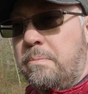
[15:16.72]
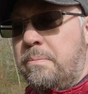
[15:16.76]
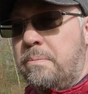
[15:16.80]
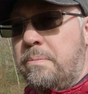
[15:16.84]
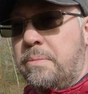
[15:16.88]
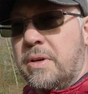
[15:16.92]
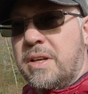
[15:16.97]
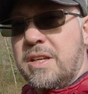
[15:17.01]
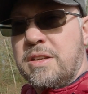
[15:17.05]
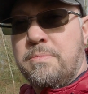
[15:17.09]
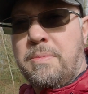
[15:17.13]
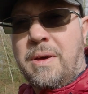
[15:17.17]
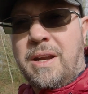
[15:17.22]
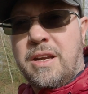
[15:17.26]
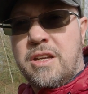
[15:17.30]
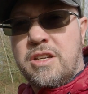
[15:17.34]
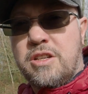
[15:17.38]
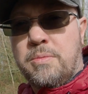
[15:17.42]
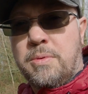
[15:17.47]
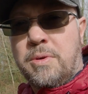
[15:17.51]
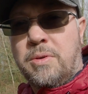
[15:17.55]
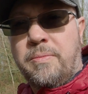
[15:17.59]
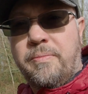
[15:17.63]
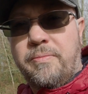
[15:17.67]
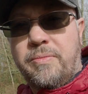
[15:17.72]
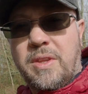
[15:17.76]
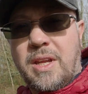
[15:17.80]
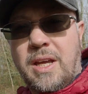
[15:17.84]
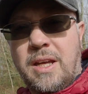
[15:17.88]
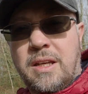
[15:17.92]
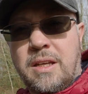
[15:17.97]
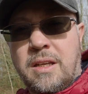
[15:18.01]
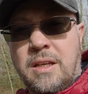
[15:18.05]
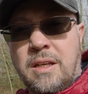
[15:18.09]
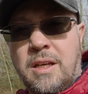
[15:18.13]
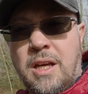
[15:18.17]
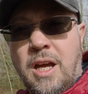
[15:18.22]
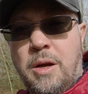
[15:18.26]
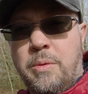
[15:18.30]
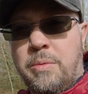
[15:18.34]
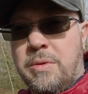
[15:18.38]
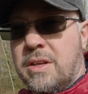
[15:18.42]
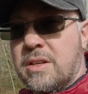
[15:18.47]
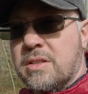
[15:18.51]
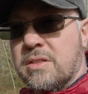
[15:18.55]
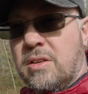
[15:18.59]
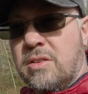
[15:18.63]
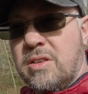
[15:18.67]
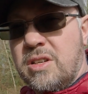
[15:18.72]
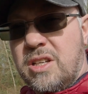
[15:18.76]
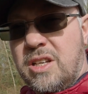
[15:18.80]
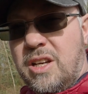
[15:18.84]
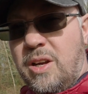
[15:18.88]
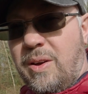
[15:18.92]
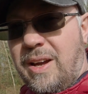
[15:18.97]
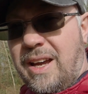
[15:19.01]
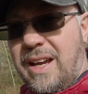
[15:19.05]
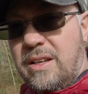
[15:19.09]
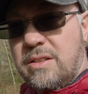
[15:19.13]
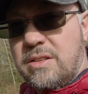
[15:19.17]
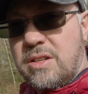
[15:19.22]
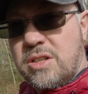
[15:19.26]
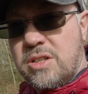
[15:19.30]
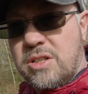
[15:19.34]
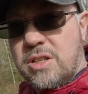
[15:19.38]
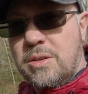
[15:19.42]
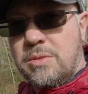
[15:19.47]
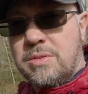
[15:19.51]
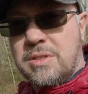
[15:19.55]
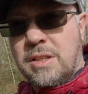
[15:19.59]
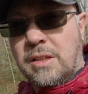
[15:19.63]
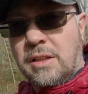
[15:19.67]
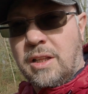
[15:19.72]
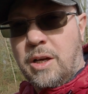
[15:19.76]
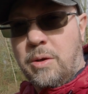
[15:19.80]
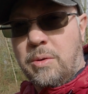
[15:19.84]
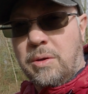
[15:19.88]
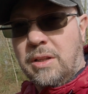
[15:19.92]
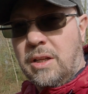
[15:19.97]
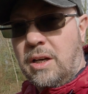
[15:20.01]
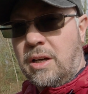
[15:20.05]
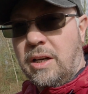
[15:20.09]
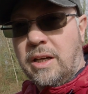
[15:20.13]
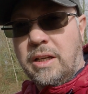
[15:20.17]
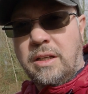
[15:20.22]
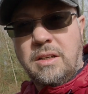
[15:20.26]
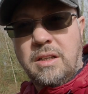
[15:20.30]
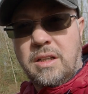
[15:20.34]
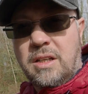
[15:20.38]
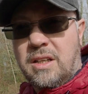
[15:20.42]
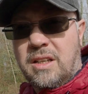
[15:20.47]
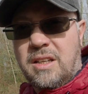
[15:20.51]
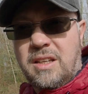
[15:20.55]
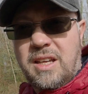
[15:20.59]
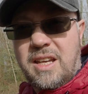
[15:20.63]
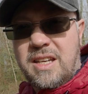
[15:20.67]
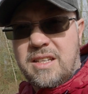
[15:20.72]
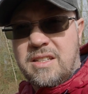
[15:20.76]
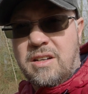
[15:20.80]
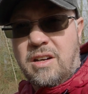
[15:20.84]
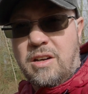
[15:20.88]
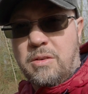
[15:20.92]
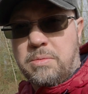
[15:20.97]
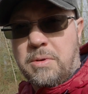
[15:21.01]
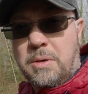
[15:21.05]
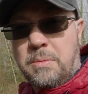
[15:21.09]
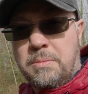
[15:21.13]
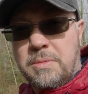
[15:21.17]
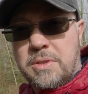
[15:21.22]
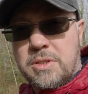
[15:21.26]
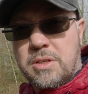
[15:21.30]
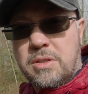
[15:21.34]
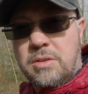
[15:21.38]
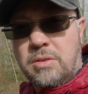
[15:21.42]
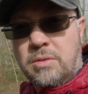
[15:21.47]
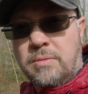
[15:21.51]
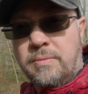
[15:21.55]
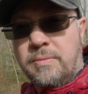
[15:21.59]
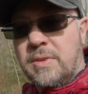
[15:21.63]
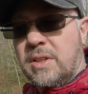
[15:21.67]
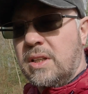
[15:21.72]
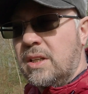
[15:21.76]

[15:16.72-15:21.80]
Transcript: but it's manageable and you can cope with it. As long as you know how to shoot in lower light, it's not a problem at all.